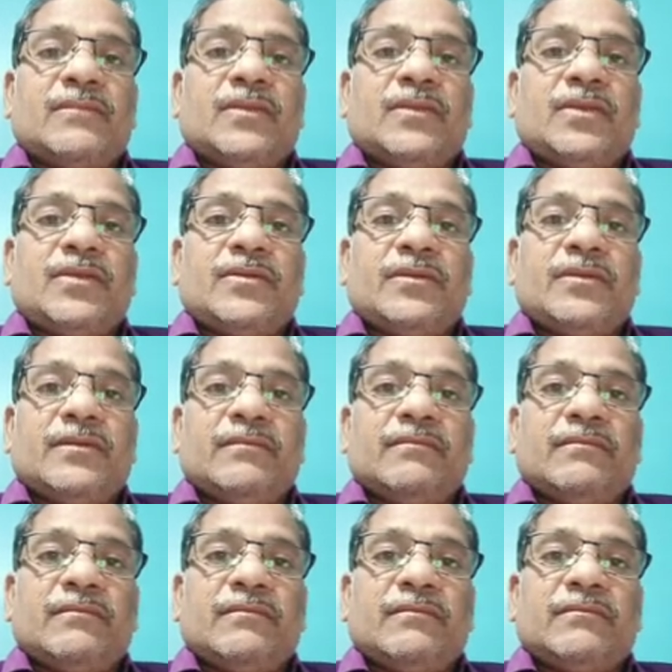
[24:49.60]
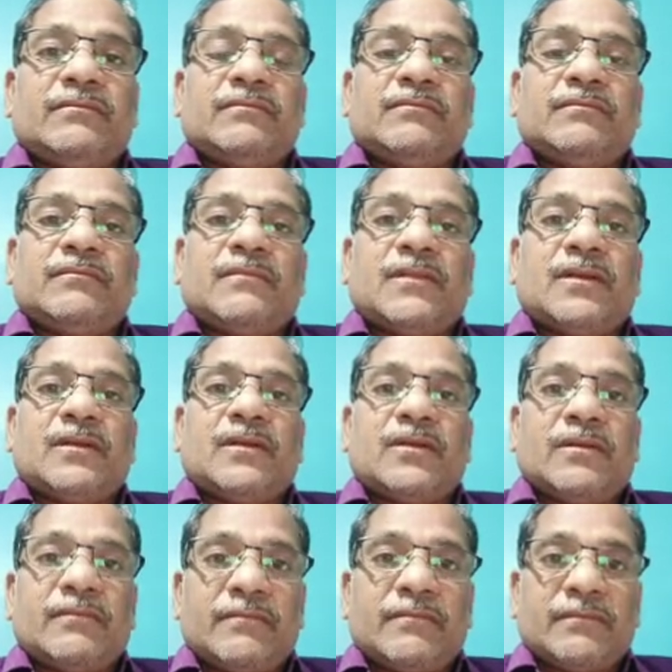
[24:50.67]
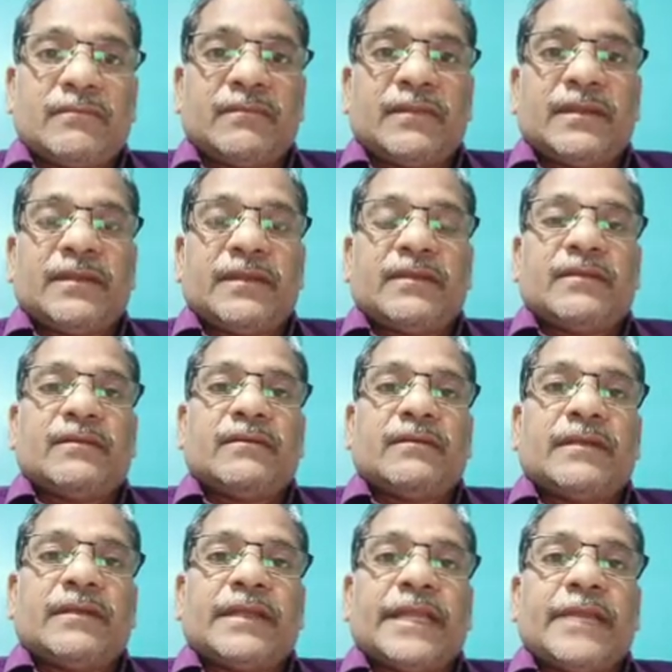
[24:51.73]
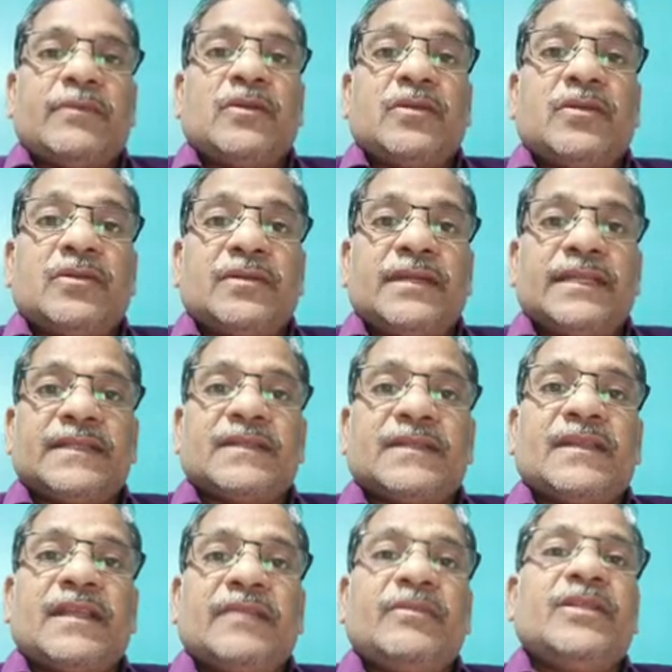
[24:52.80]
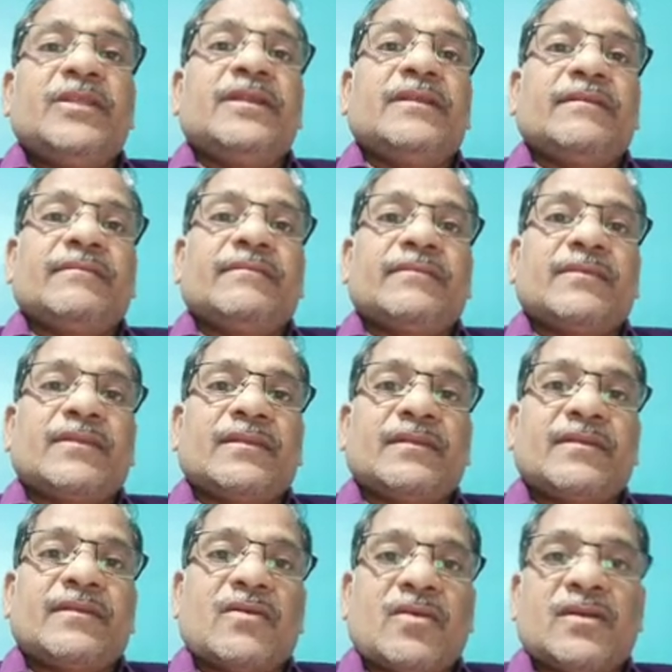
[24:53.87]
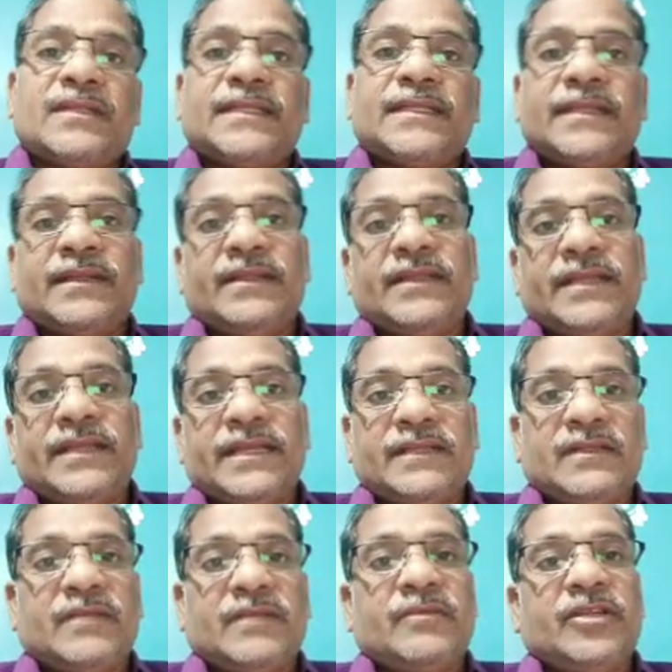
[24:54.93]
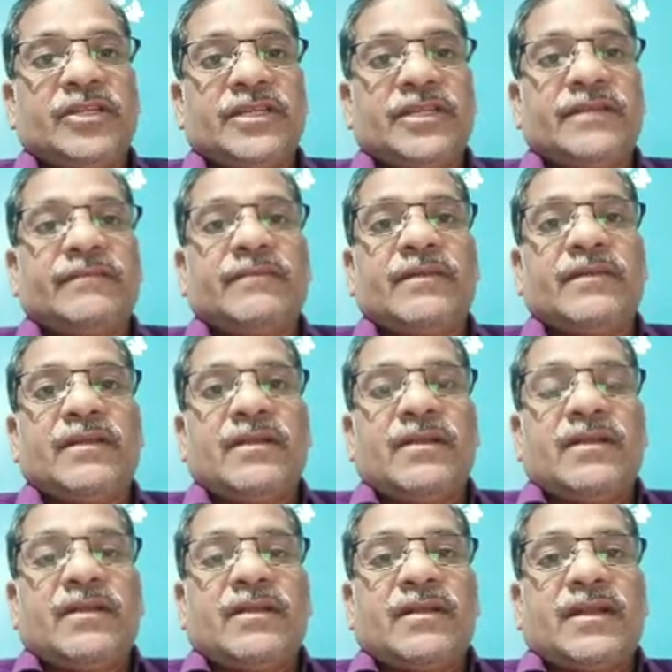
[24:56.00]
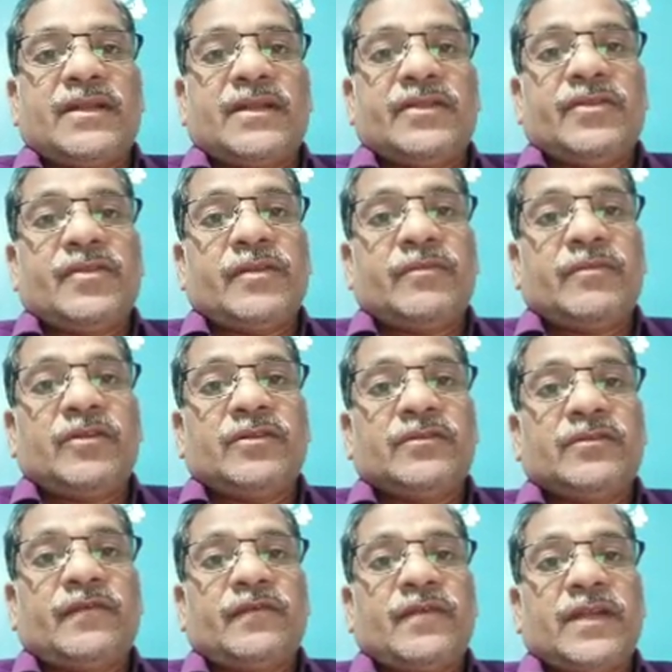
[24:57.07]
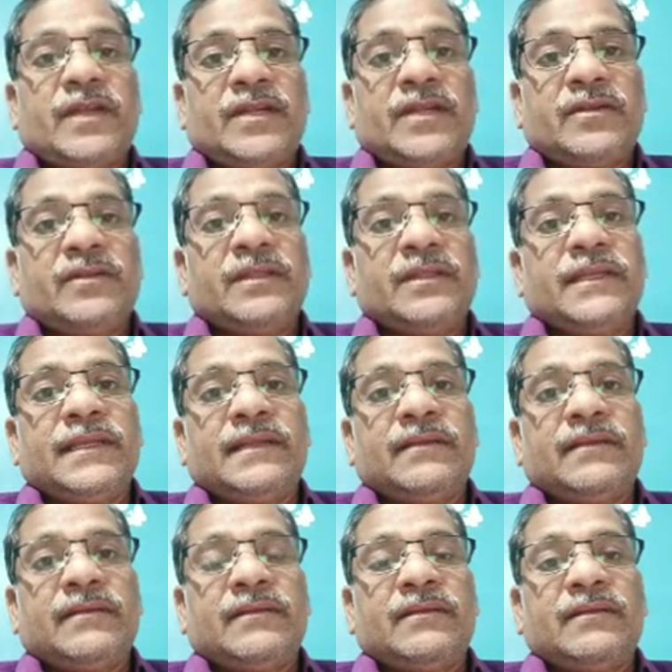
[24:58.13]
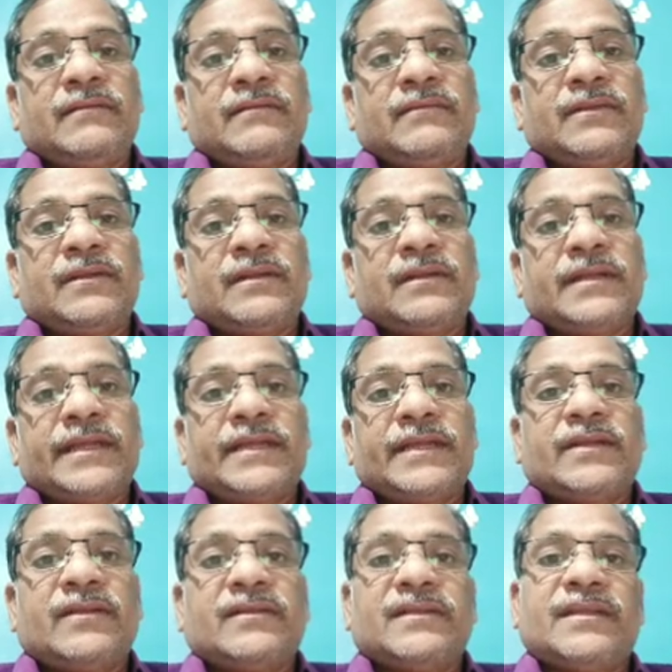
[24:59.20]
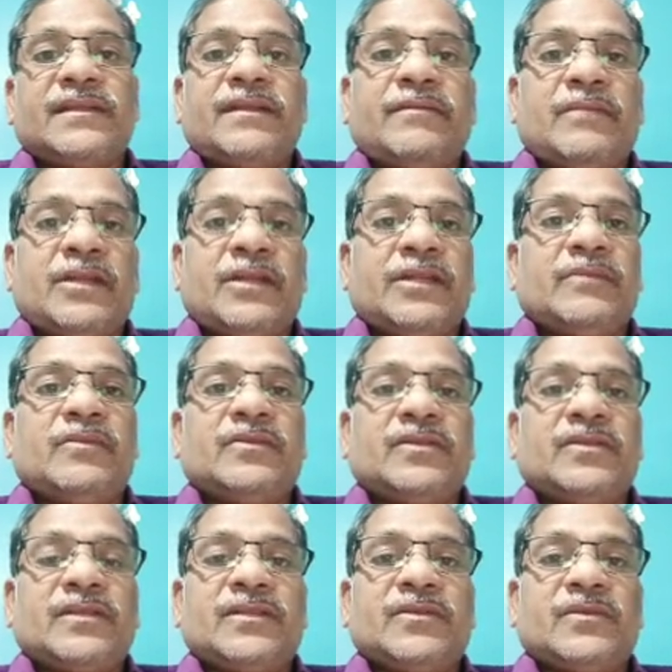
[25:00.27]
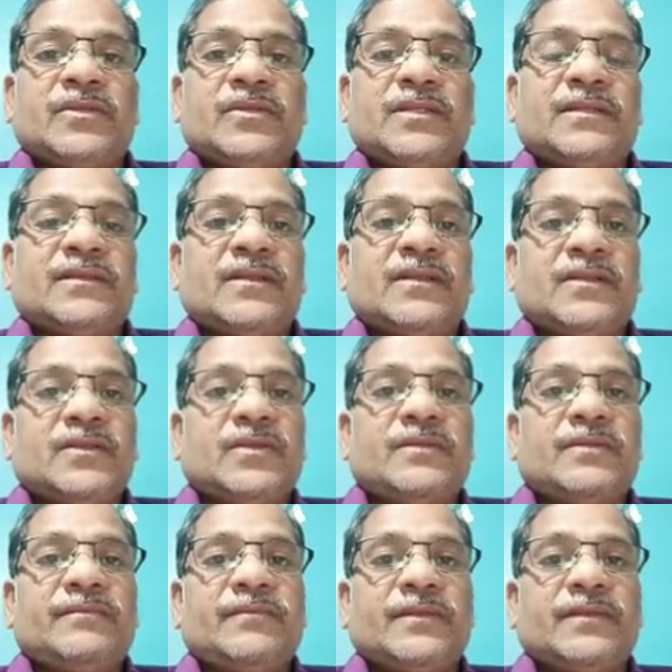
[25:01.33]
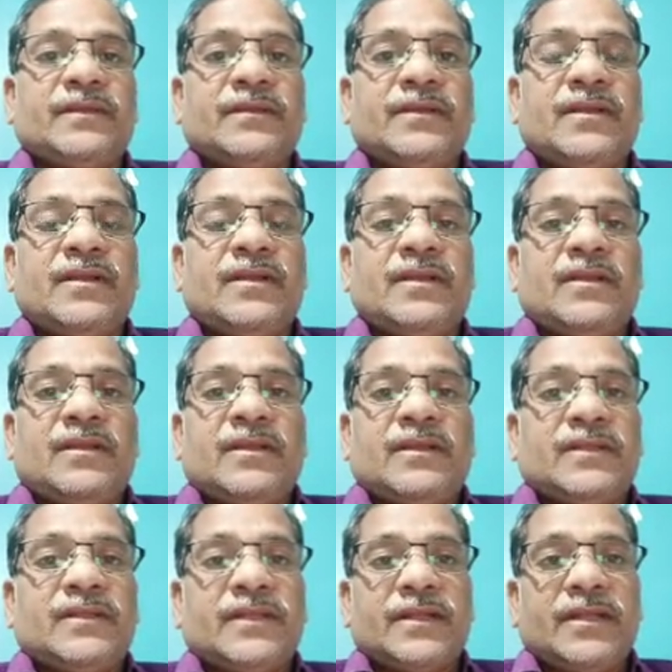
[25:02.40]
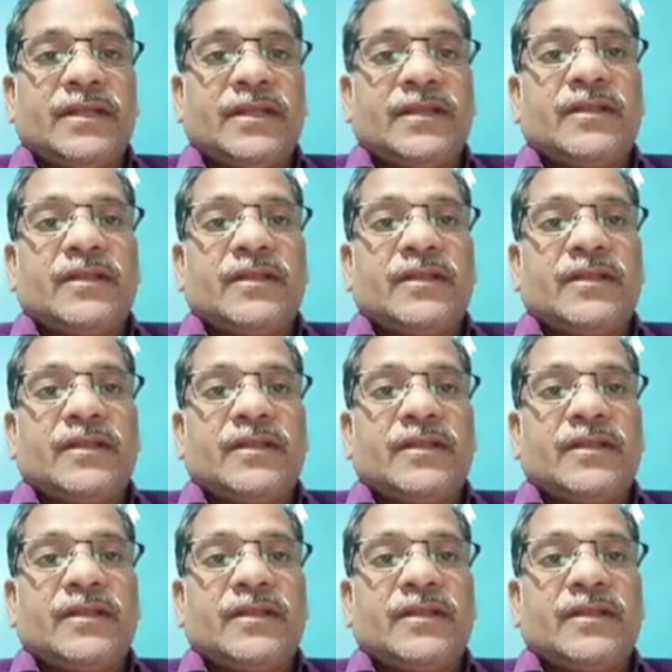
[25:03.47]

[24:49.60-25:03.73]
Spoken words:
you uh, able to describe the answer in the examination, and you able to find out the correct answer in multiple choice questions also. Is it clear?